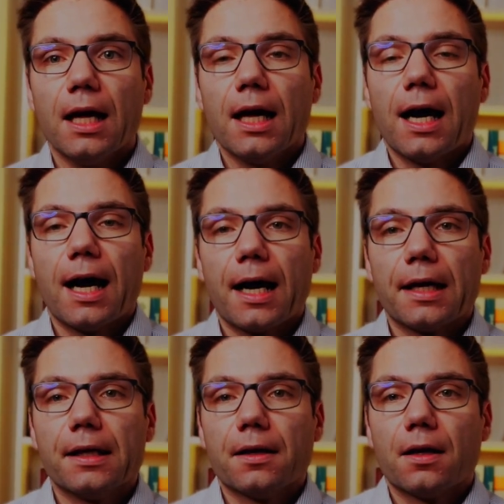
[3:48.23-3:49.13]

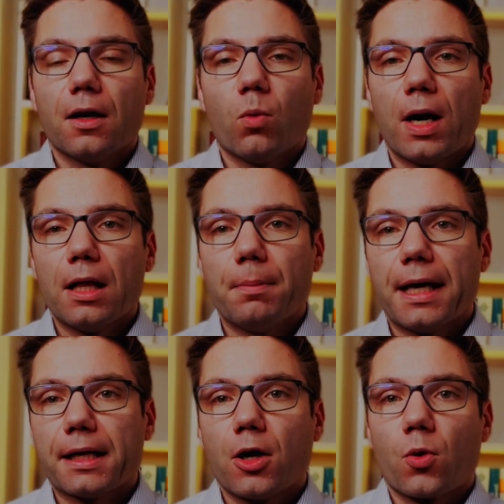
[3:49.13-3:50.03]
I, a while
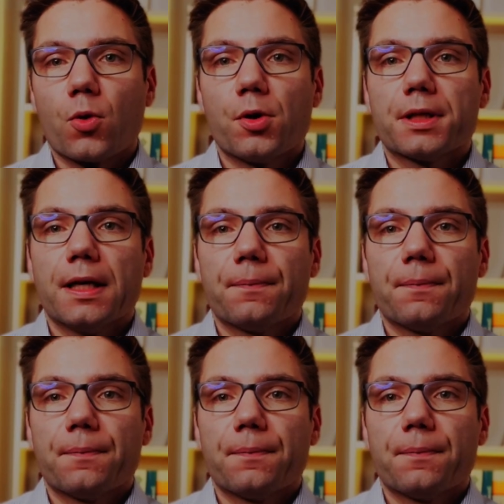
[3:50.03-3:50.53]
back, heard